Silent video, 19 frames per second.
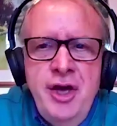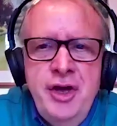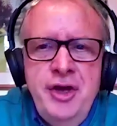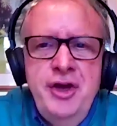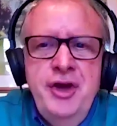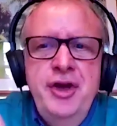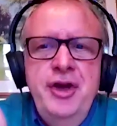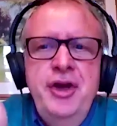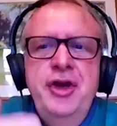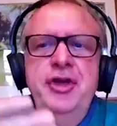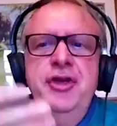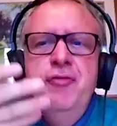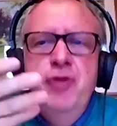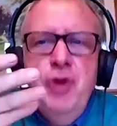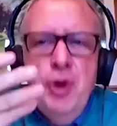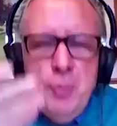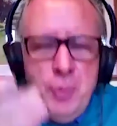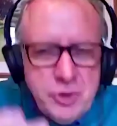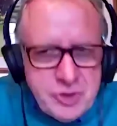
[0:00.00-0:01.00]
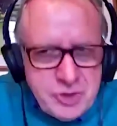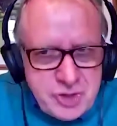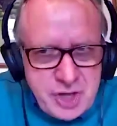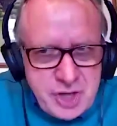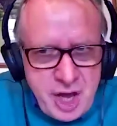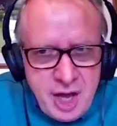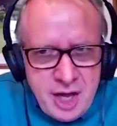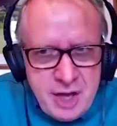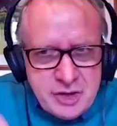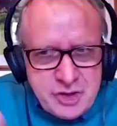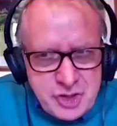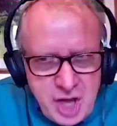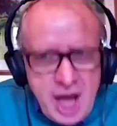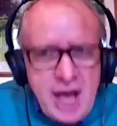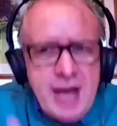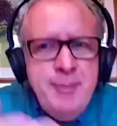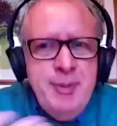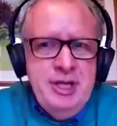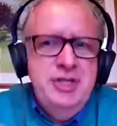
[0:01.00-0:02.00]
Yes. You've got to put t-
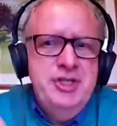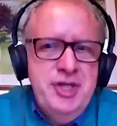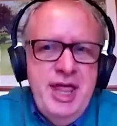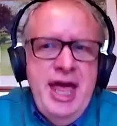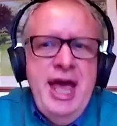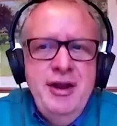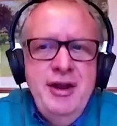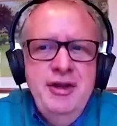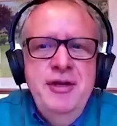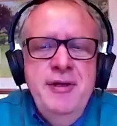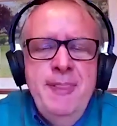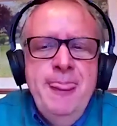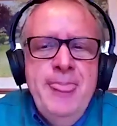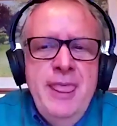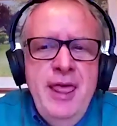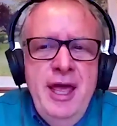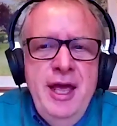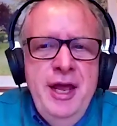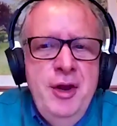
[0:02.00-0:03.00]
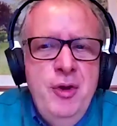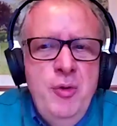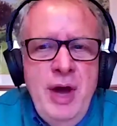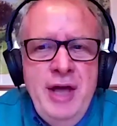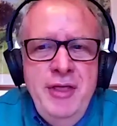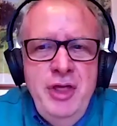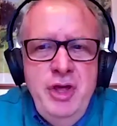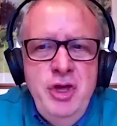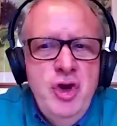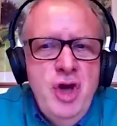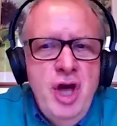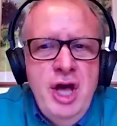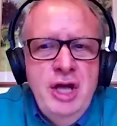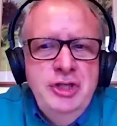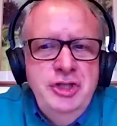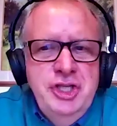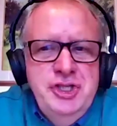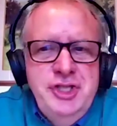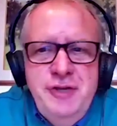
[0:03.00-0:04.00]
time into that in a way that you
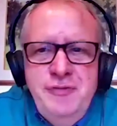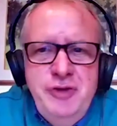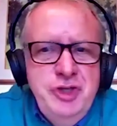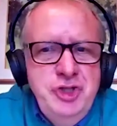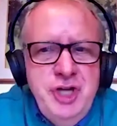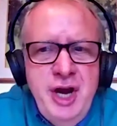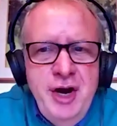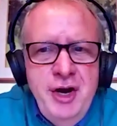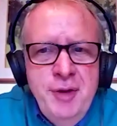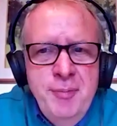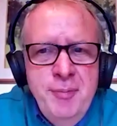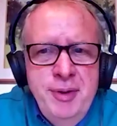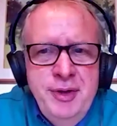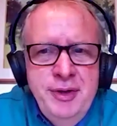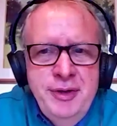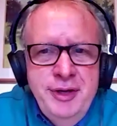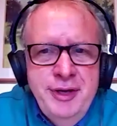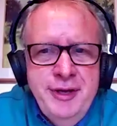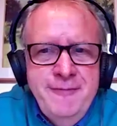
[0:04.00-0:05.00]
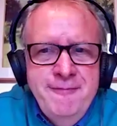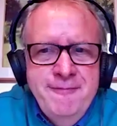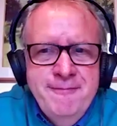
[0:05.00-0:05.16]
can't just if you're sharing a building.